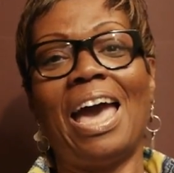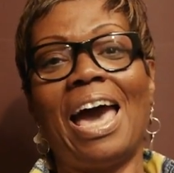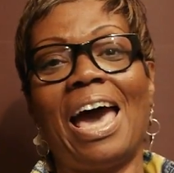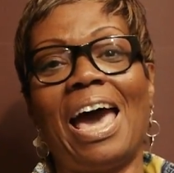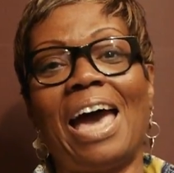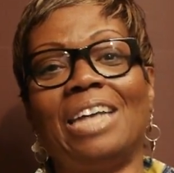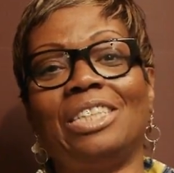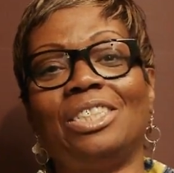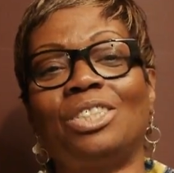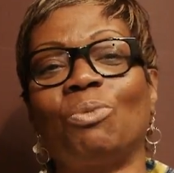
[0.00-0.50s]

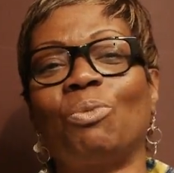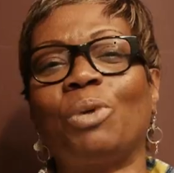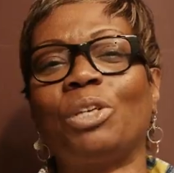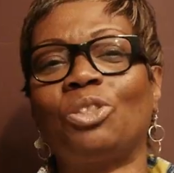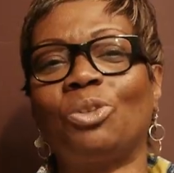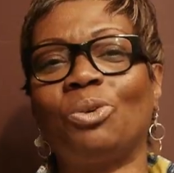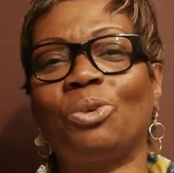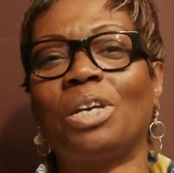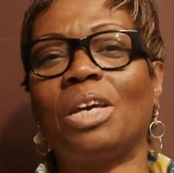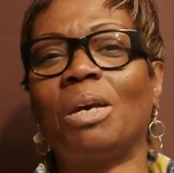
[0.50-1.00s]
And we're
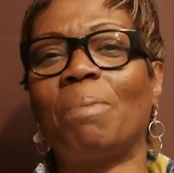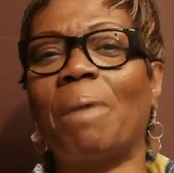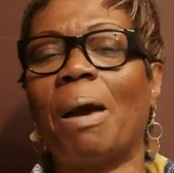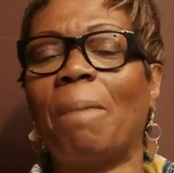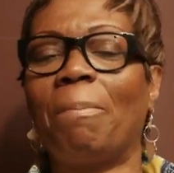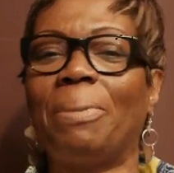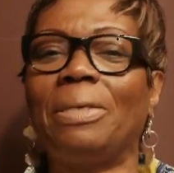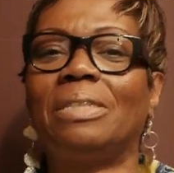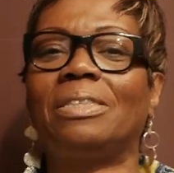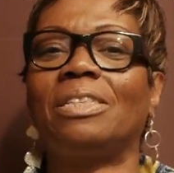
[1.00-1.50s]
talking
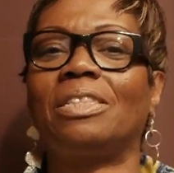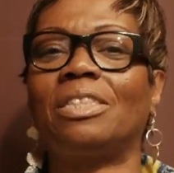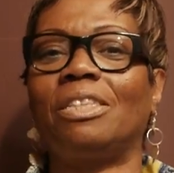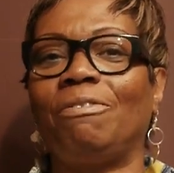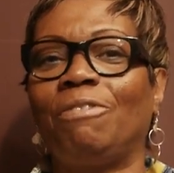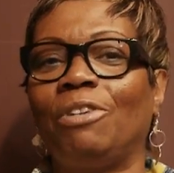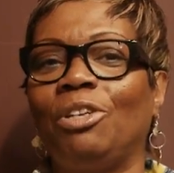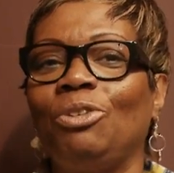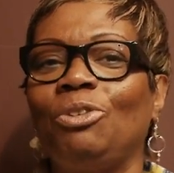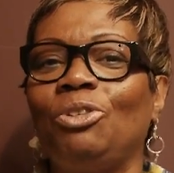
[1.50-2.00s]
about business
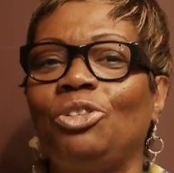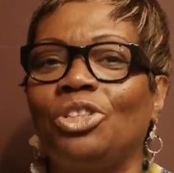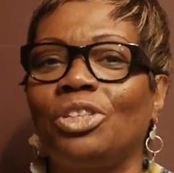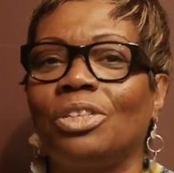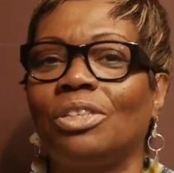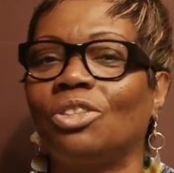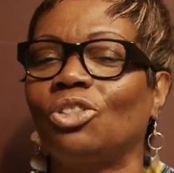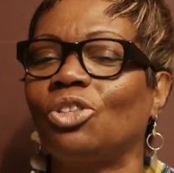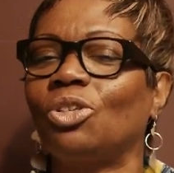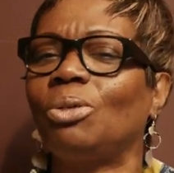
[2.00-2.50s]

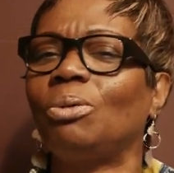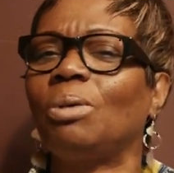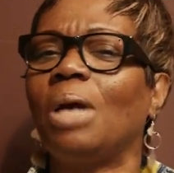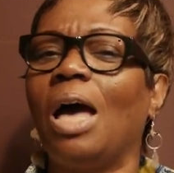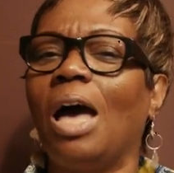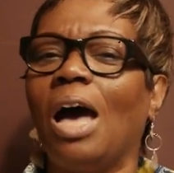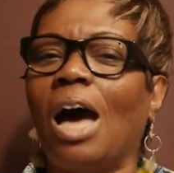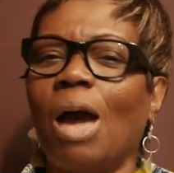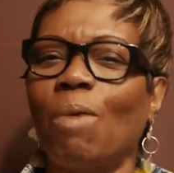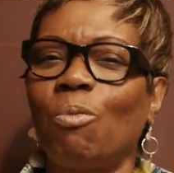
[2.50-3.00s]
evolution. So
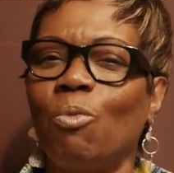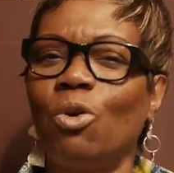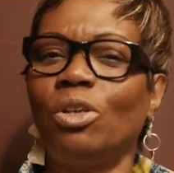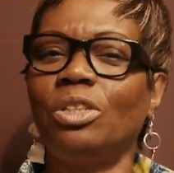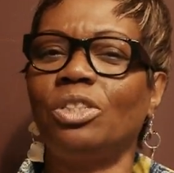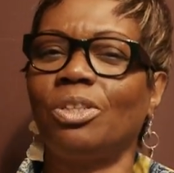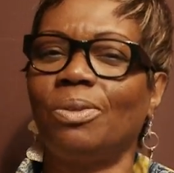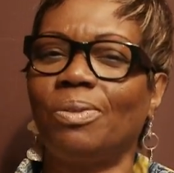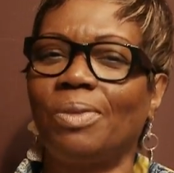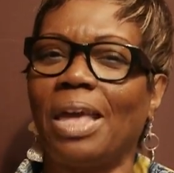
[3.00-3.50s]
I want
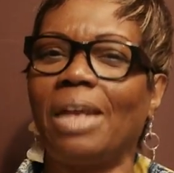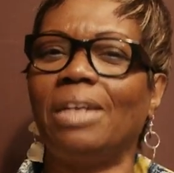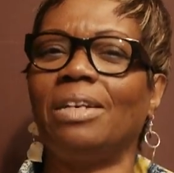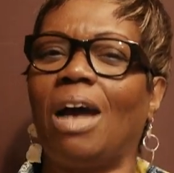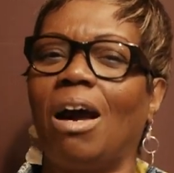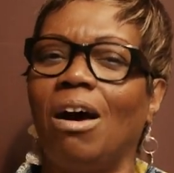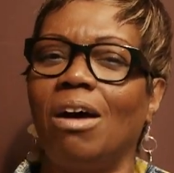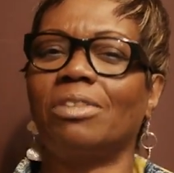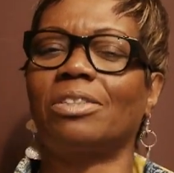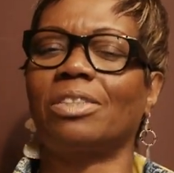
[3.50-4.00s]
to then
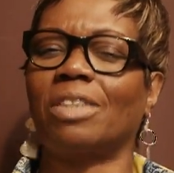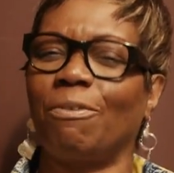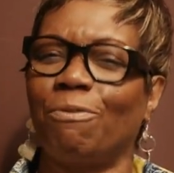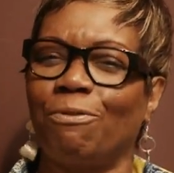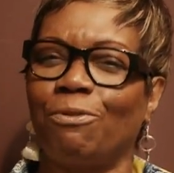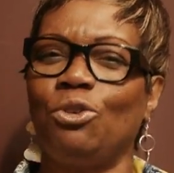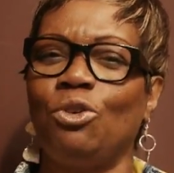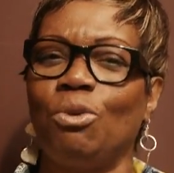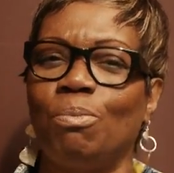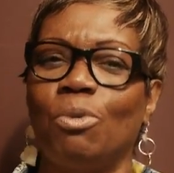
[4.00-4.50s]
ask a
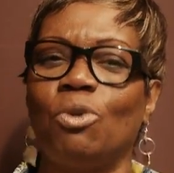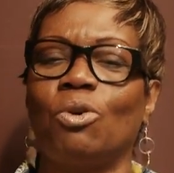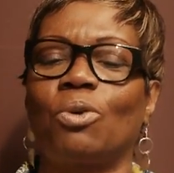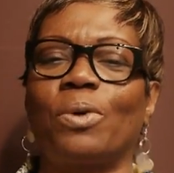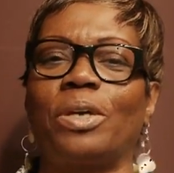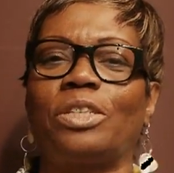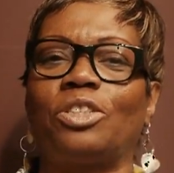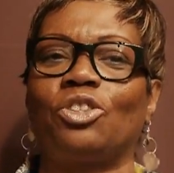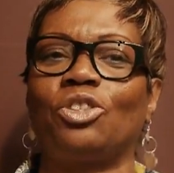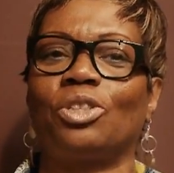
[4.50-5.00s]
few more
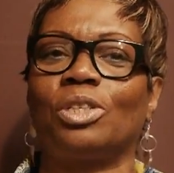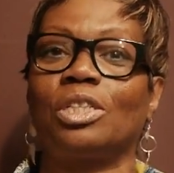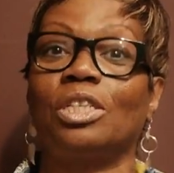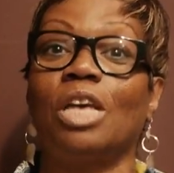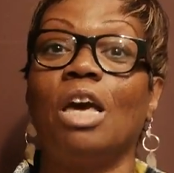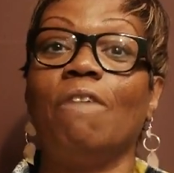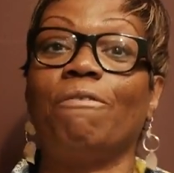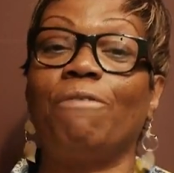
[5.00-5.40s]
questions for